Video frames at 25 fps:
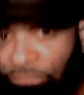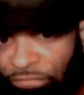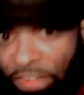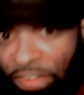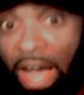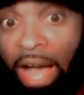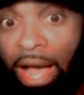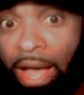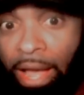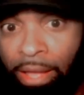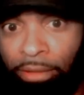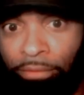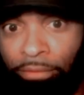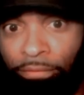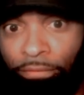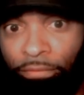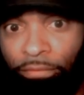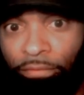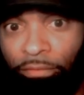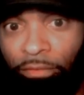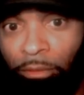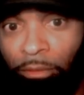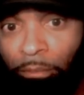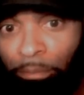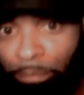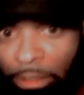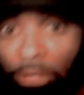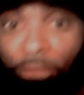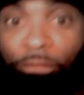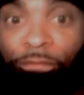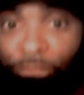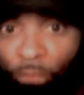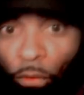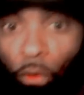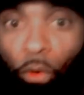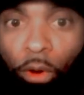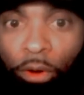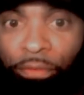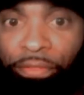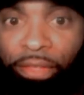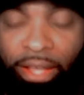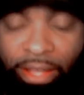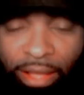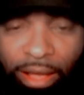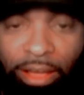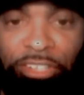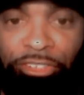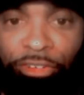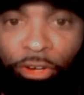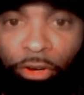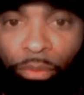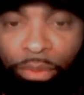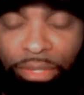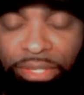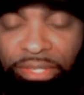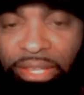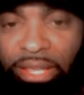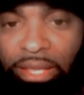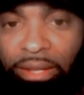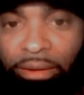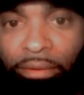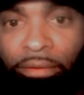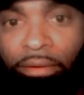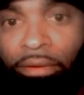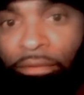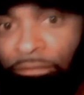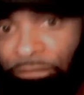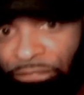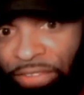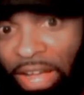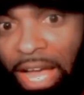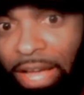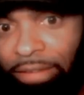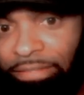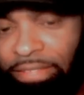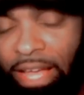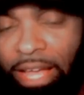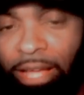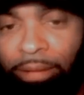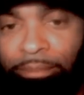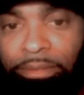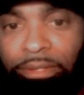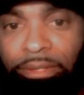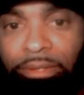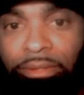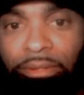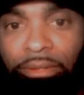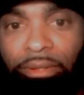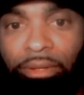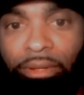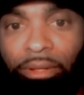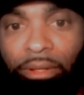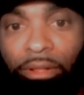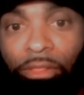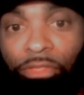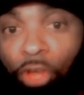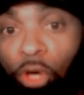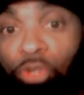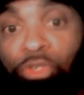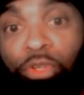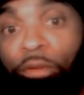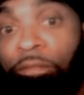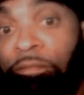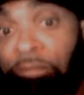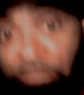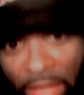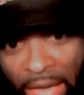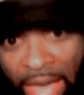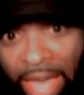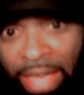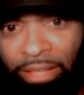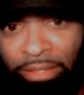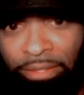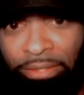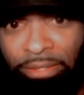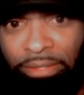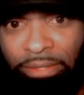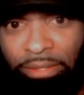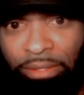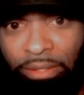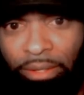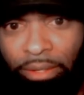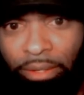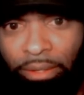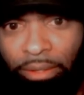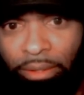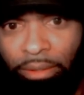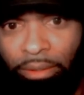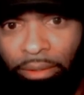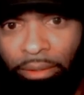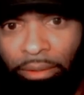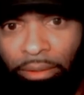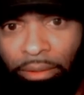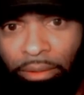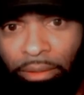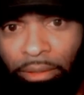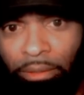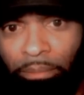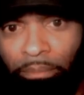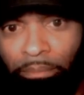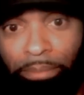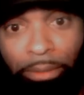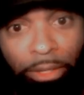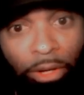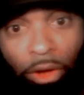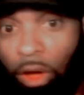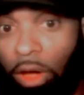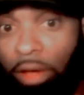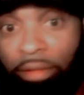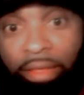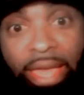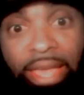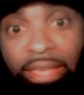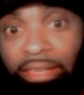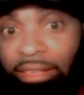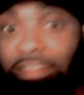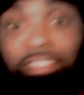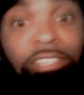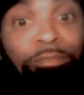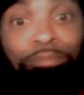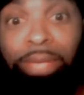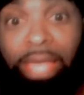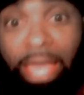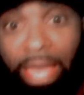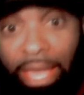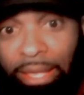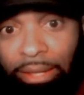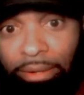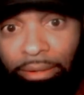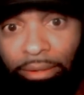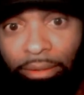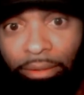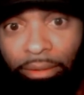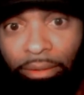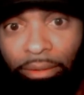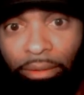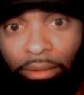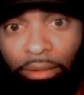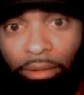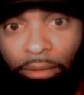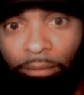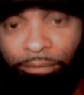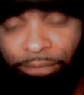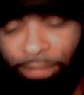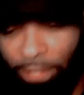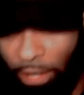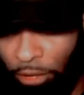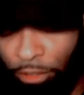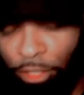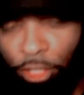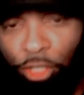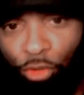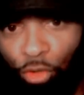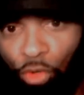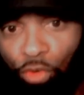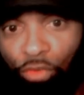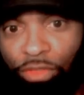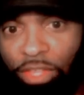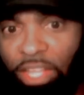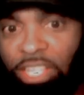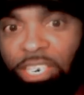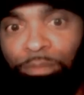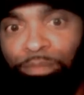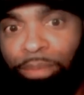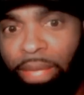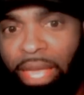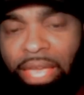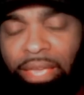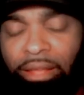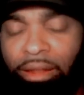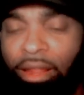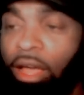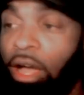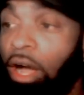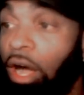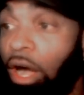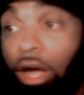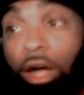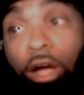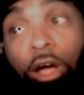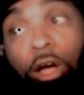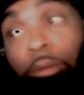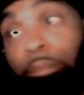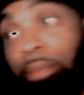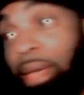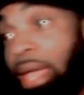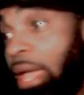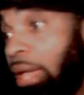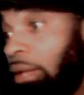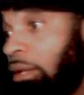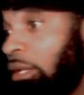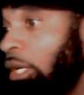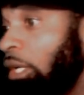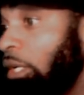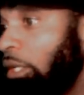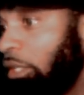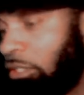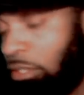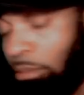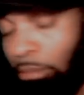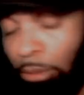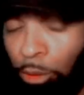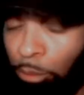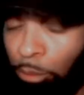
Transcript: Five before the contract was sent. Five times. Those are facts. But all that gets me hate. Telling the truth gets me hate. Oh, man. Listen,